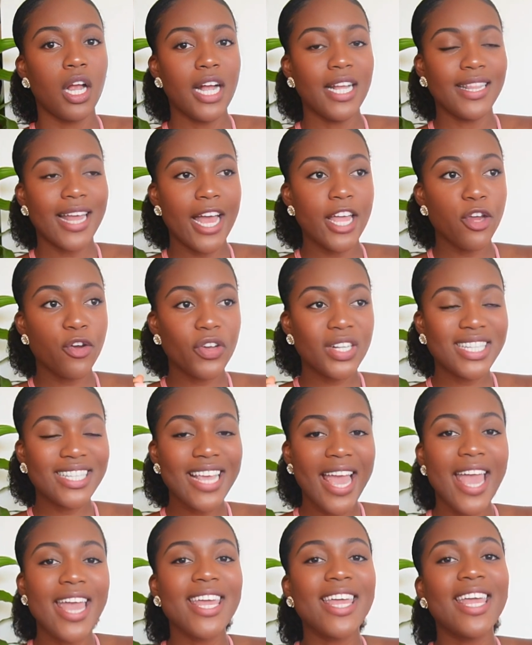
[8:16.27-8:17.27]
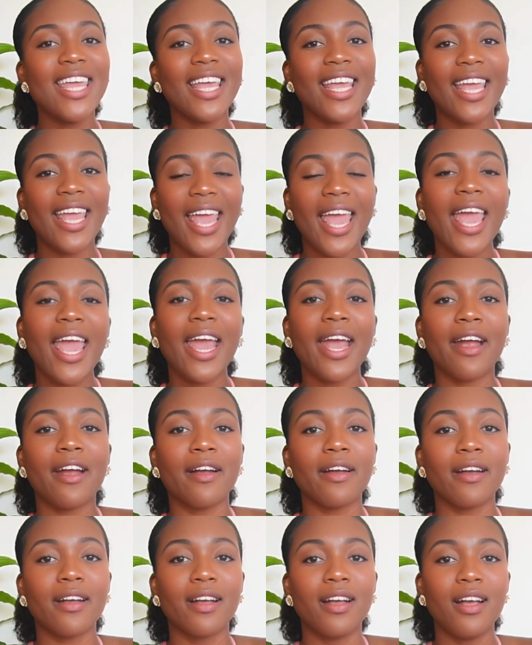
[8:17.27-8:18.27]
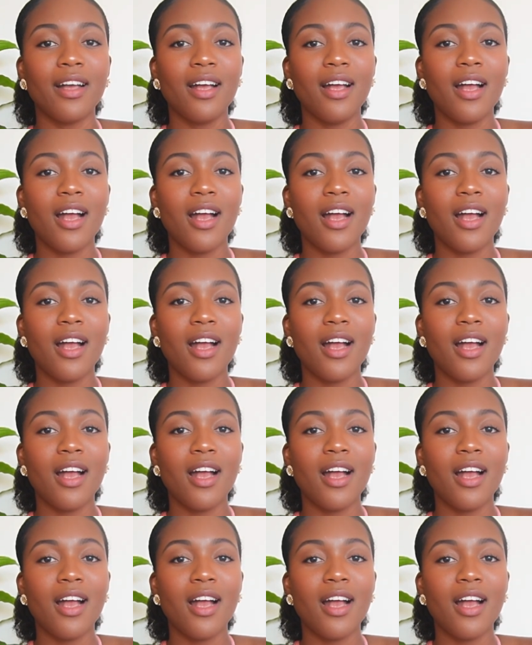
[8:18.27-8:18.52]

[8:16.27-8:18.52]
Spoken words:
that you're taking care